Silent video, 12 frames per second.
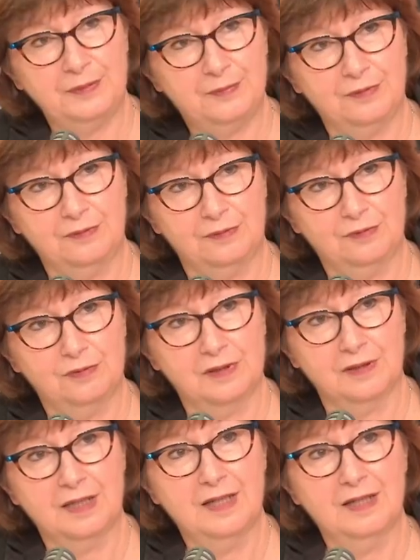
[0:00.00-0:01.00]
people who
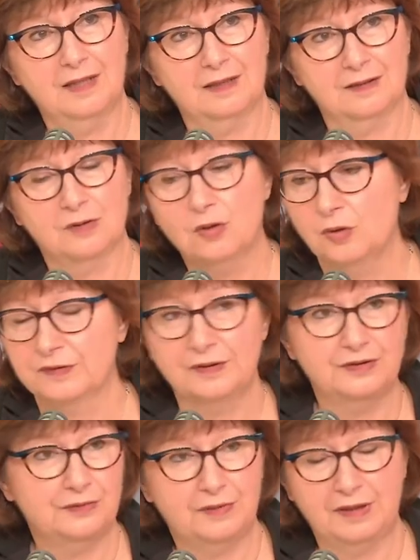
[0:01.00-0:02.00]
are uh, yeah. caught
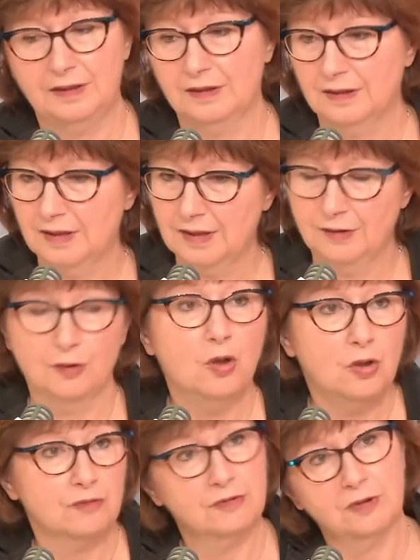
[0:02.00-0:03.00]
into the uh, the
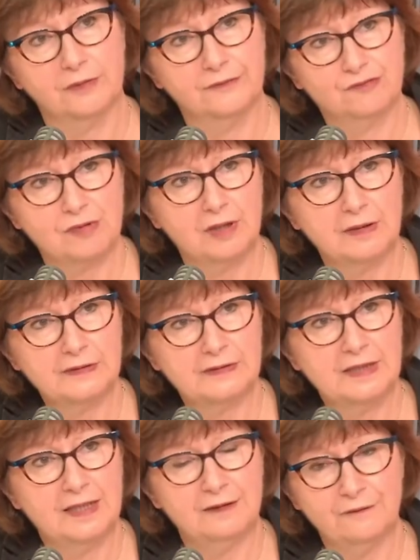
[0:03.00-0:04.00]
horror of
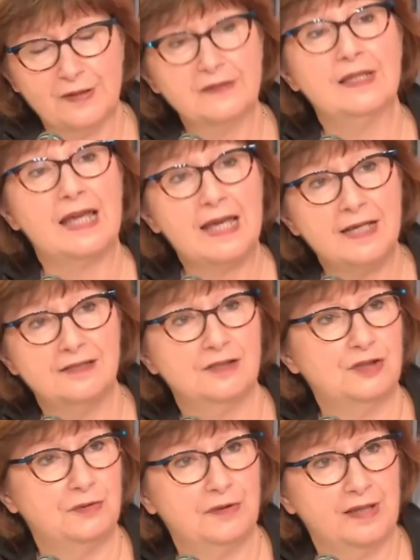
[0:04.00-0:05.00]
drugs. In fact, they
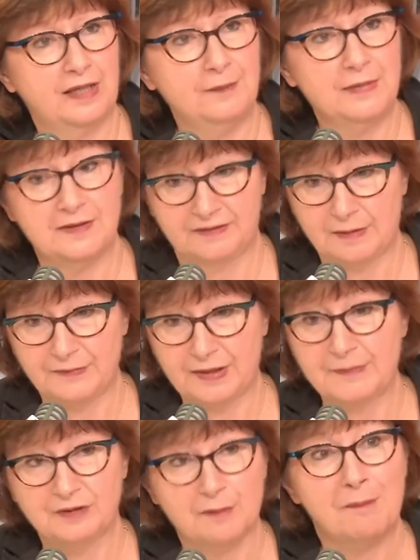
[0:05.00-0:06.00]
execute them, and
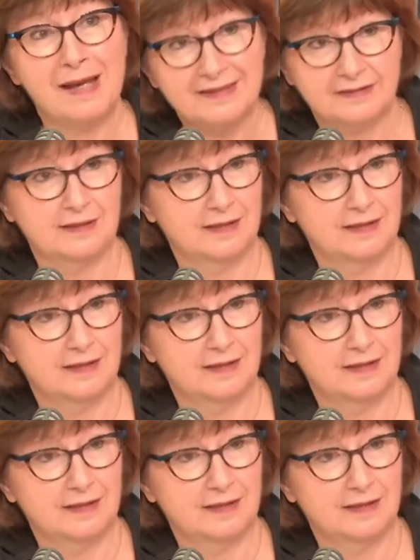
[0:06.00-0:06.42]
sometimes it's mass